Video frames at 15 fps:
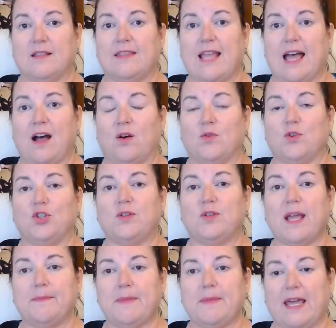Now, due
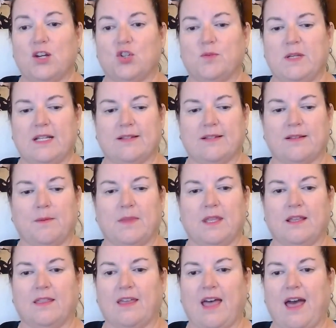date management is
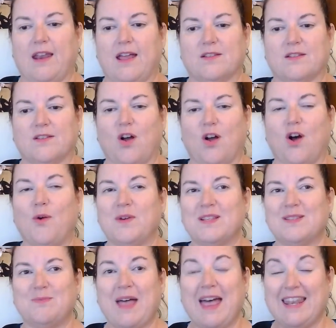something that has
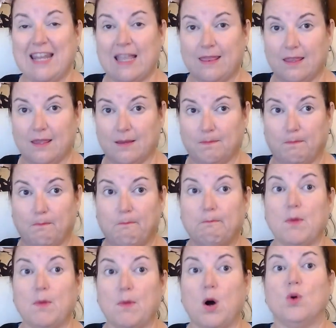always been the
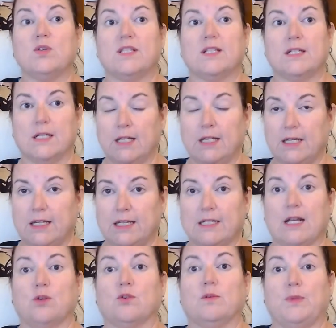most
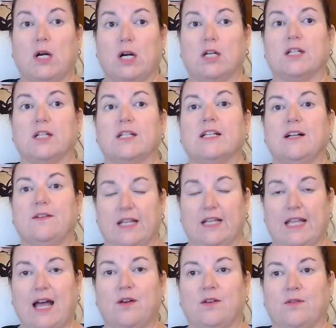integral part of an
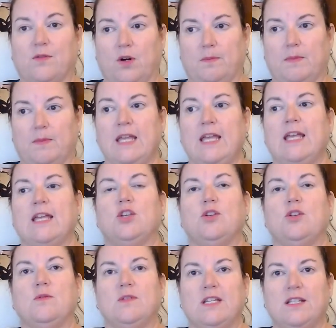accounting firm.
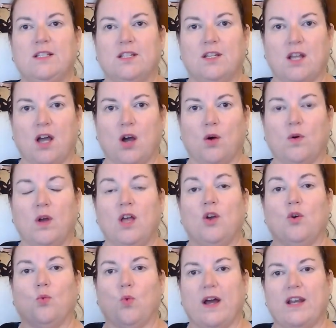You need to know
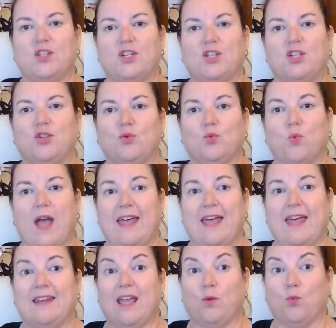what is due
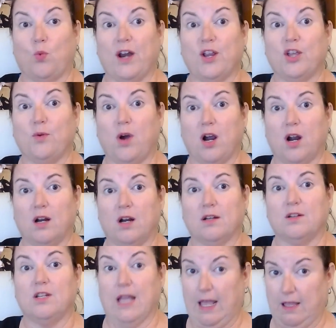when and where you are.
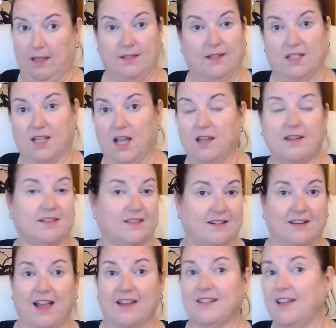Is it done? Is
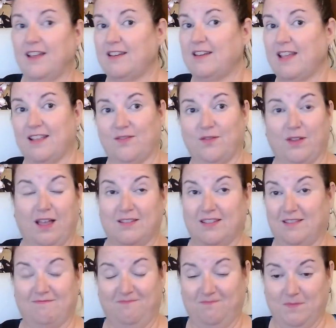it not done? Has
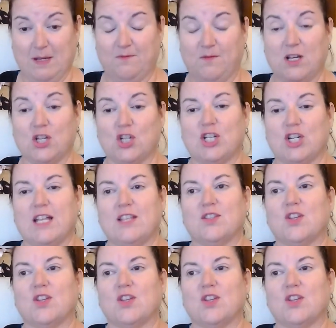it been finished? And